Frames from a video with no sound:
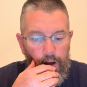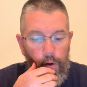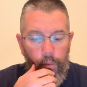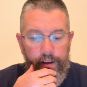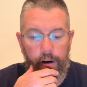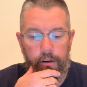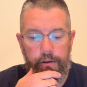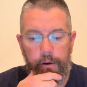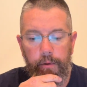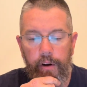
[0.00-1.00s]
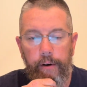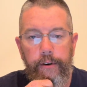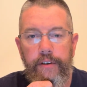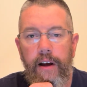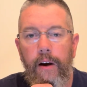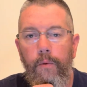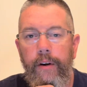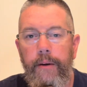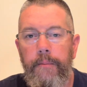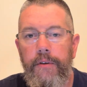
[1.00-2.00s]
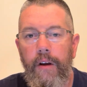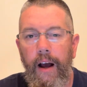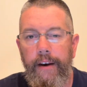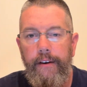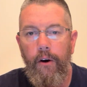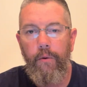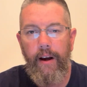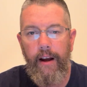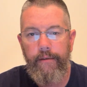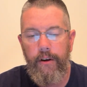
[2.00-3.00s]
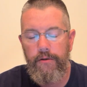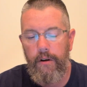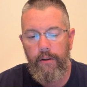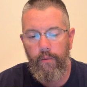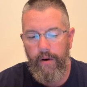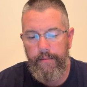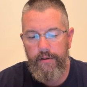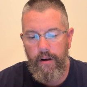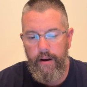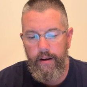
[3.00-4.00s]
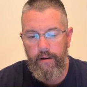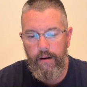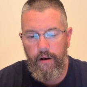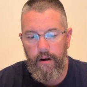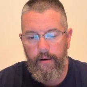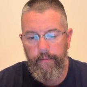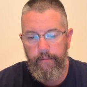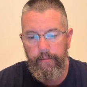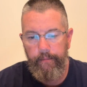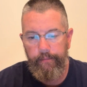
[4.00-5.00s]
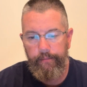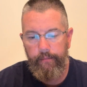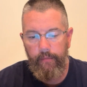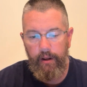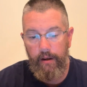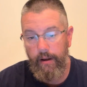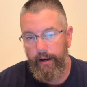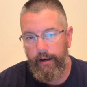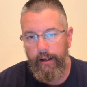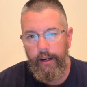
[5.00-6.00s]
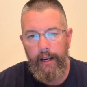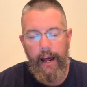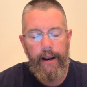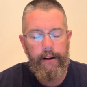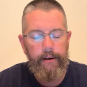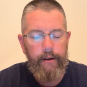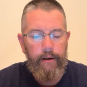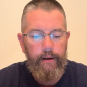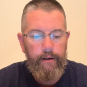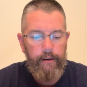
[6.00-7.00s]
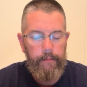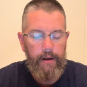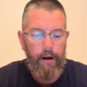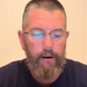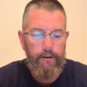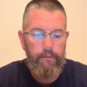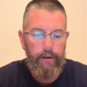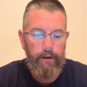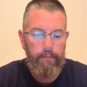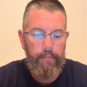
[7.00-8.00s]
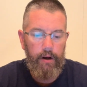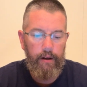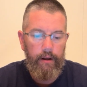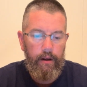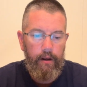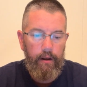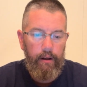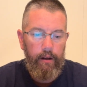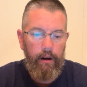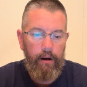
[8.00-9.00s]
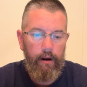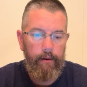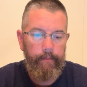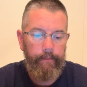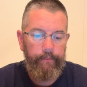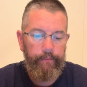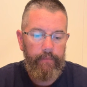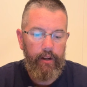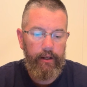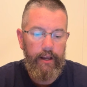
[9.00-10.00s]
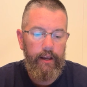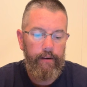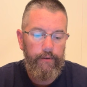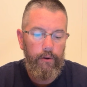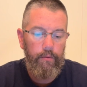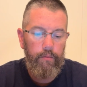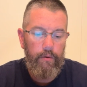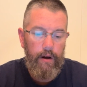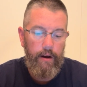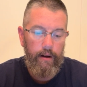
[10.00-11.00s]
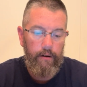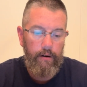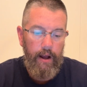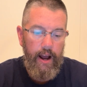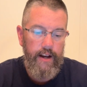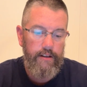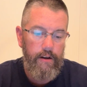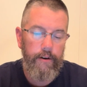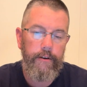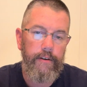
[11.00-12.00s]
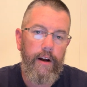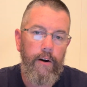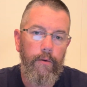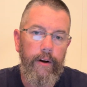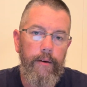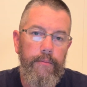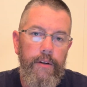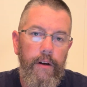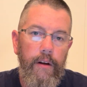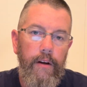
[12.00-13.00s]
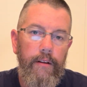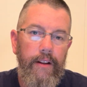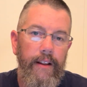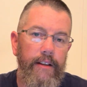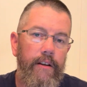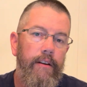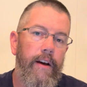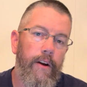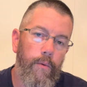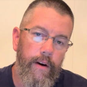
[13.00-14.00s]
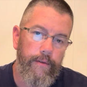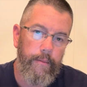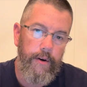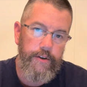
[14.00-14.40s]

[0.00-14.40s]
We can also do country style ribs. I don't have those on the website. I need to get it added, to be honest with you. But again, if you ask country style ribs, then that's going to take away from your